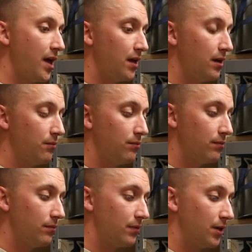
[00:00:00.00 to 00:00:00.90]
than
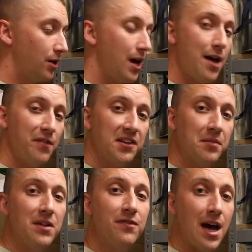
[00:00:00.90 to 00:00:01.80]
you know, having
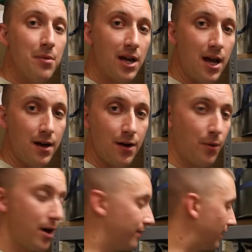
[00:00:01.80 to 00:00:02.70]
somebody fabricate it
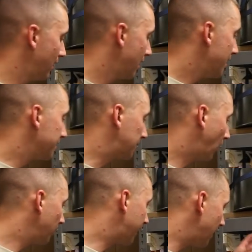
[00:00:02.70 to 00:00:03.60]
or whatever.
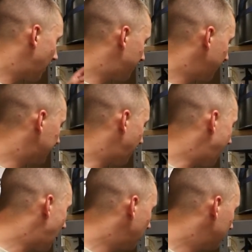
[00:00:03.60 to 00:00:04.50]
This whole getup is
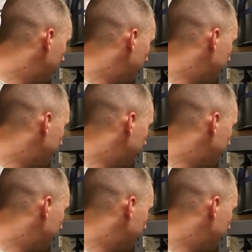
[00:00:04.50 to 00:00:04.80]
about